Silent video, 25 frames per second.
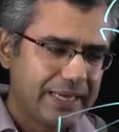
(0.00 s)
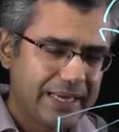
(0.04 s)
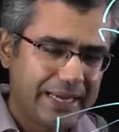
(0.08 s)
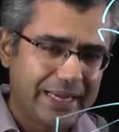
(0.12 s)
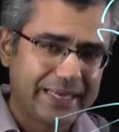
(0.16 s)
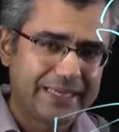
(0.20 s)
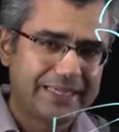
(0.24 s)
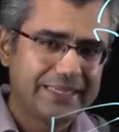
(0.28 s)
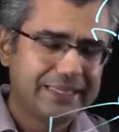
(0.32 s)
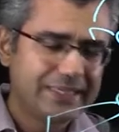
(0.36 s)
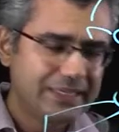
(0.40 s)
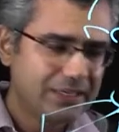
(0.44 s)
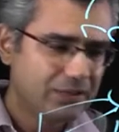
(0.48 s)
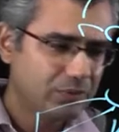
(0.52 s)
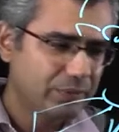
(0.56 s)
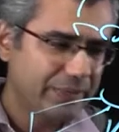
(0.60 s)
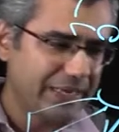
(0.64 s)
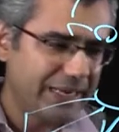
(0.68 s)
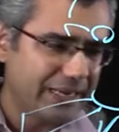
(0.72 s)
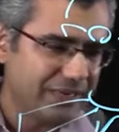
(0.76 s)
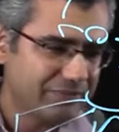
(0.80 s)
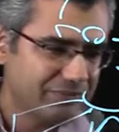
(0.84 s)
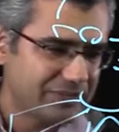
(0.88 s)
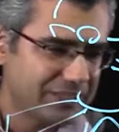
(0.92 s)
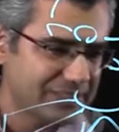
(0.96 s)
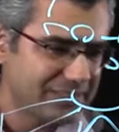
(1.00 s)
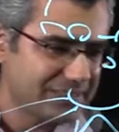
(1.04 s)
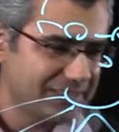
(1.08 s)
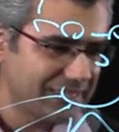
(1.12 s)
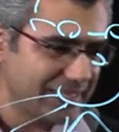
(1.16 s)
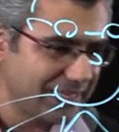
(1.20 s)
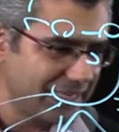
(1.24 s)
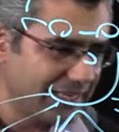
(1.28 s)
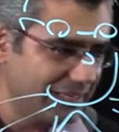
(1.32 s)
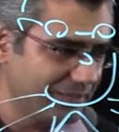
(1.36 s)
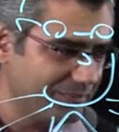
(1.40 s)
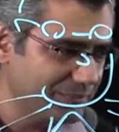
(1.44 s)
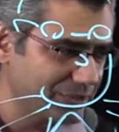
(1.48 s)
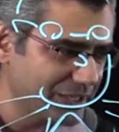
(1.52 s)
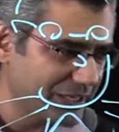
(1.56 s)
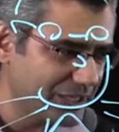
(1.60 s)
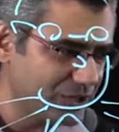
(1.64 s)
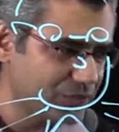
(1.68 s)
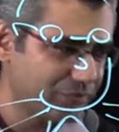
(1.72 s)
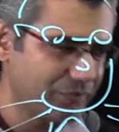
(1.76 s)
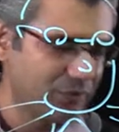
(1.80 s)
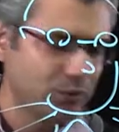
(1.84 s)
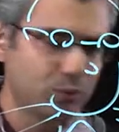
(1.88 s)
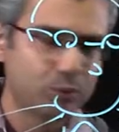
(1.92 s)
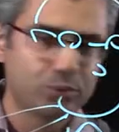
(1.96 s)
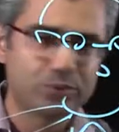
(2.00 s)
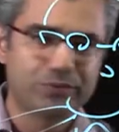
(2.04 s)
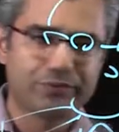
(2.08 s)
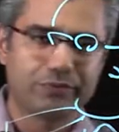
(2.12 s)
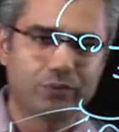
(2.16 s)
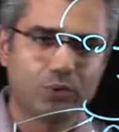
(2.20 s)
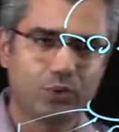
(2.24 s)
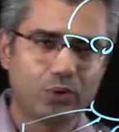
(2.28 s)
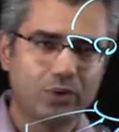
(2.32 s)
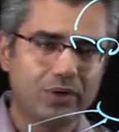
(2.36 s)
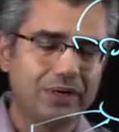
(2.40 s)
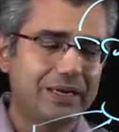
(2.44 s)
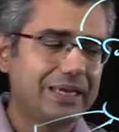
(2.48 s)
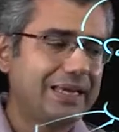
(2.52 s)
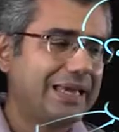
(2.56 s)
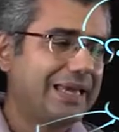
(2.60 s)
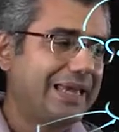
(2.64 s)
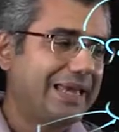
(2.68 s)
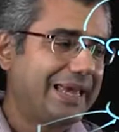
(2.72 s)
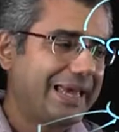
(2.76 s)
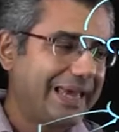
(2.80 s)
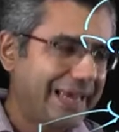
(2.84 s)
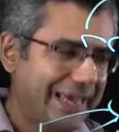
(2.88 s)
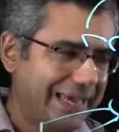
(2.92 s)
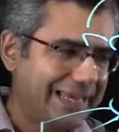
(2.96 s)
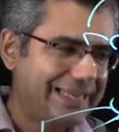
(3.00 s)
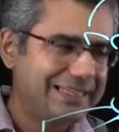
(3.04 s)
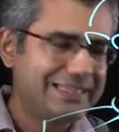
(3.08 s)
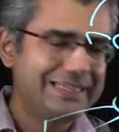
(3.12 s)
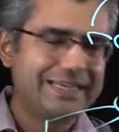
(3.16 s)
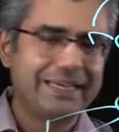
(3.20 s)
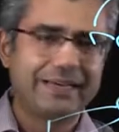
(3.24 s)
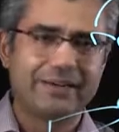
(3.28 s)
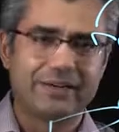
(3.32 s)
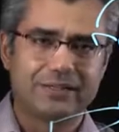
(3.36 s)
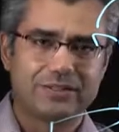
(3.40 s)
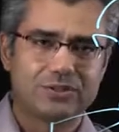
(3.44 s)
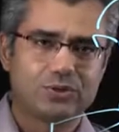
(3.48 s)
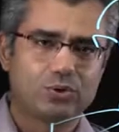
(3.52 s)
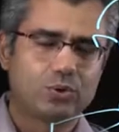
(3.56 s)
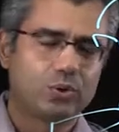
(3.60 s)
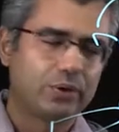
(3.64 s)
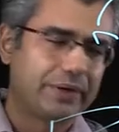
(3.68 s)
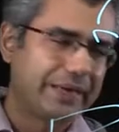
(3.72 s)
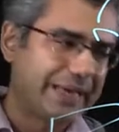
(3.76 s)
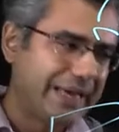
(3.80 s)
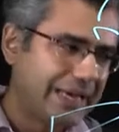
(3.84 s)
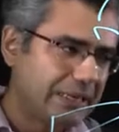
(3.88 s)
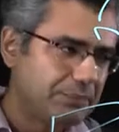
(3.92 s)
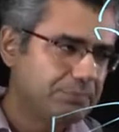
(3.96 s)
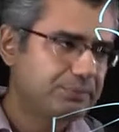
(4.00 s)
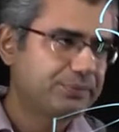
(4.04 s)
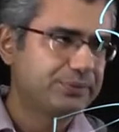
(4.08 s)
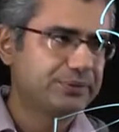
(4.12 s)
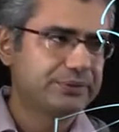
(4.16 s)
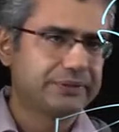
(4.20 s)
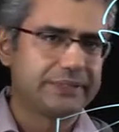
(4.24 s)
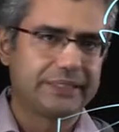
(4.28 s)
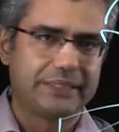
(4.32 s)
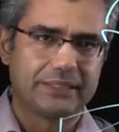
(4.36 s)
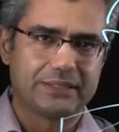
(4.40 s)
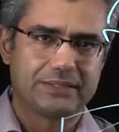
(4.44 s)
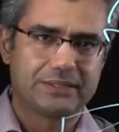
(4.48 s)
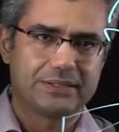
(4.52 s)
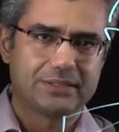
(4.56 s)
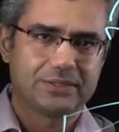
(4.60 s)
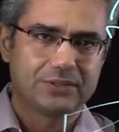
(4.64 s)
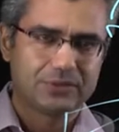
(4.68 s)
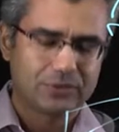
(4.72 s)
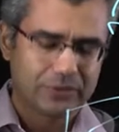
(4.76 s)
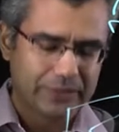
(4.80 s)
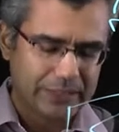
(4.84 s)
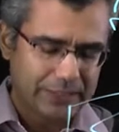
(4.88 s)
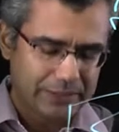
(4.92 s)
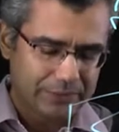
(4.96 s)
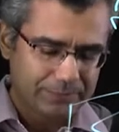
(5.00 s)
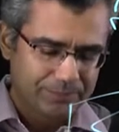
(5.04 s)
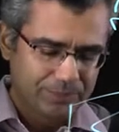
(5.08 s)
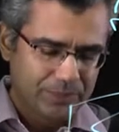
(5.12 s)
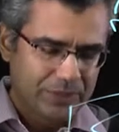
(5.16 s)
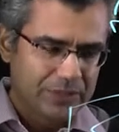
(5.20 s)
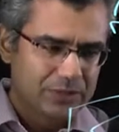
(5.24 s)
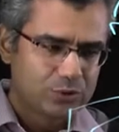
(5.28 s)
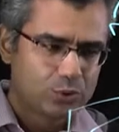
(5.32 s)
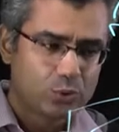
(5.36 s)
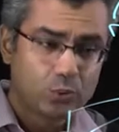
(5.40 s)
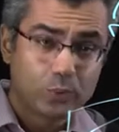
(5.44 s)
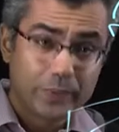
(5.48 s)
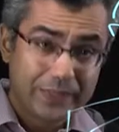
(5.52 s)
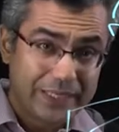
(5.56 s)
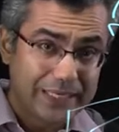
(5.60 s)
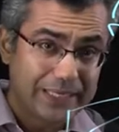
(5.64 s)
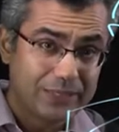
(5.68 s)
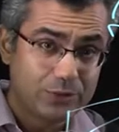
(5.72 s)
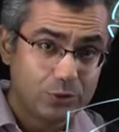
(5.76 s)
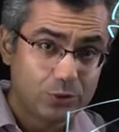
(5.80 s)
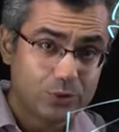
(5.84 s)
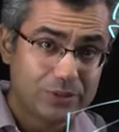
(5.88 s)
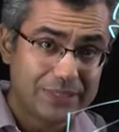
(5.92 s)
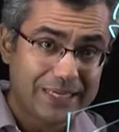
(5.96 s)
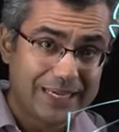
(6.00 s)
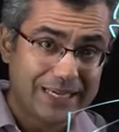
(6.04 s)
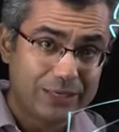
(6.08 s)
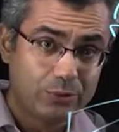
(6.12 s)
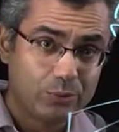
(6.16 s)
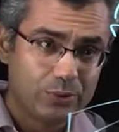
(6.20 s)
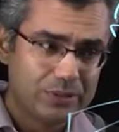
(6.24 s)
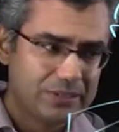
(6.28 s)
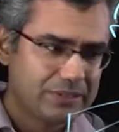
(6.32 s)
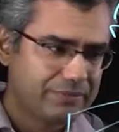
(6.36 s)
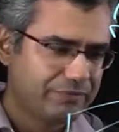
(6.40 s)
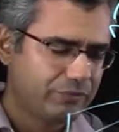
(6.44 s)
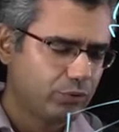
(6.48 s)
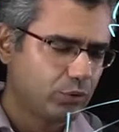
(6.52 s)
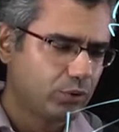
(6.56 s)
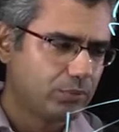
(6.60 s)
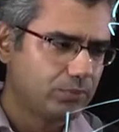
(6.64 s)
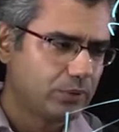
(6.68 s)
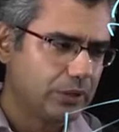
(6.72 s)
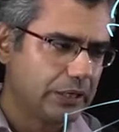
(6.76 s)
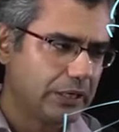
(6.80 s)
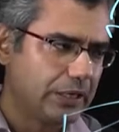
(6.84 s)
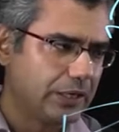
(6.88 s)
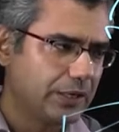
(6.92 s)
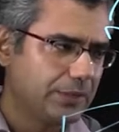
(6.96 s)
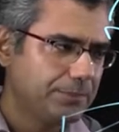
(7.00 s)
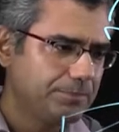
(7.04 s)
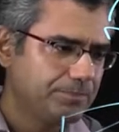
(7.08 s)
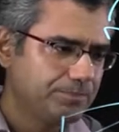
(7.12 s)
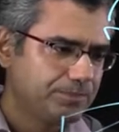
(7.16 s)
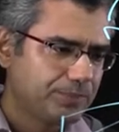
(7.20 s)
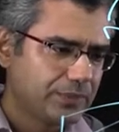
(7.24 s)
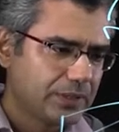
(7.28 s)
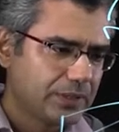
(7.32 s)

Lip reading: And here we have the same cash flows for n years or n periods, right? So we can use annuity formula.